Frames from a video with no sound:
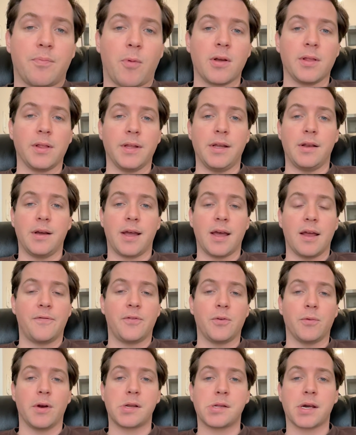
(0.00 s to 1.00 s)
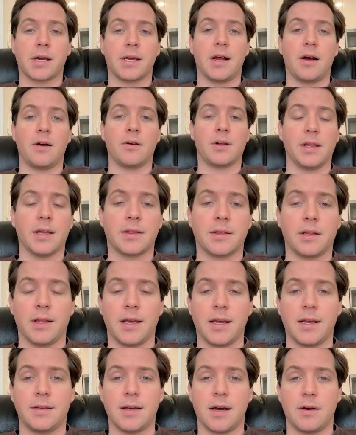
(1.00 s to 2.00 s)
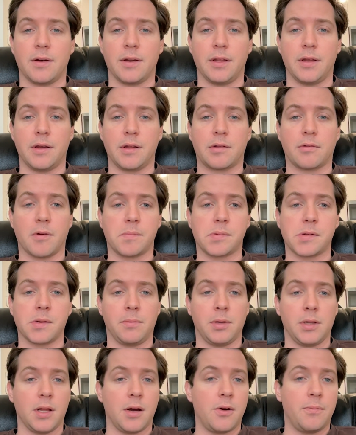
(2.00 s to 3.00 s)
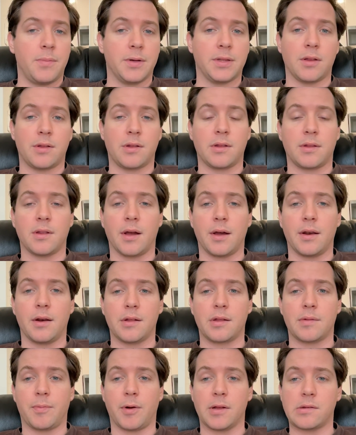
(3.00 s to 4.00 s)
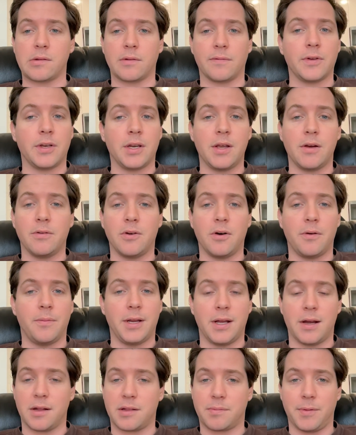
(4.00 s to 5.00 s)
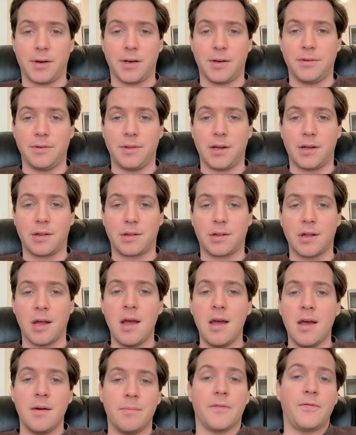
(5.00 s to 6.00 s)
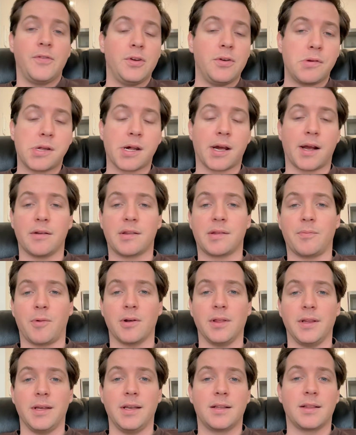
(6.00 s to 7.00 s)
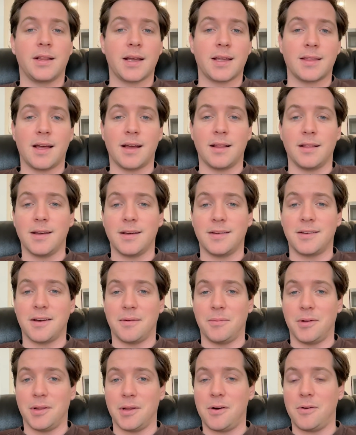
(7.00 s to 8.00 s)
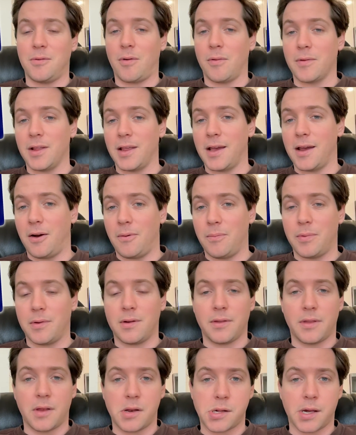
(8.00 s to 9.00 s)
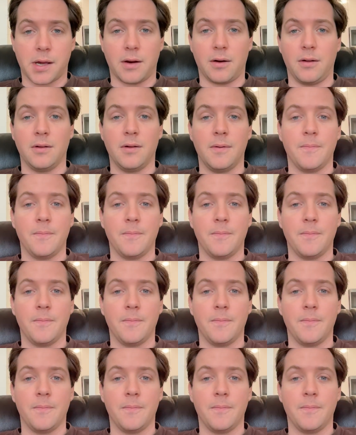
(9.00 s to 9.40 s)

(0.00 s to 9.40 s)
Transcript: Smart Lead. Again, if you want to check it out, click the link down in the description below, but this is not a sponsored video. Nobody asked me to do this. But if you do check out Smart Lead, clicking that link down below will really help the channel.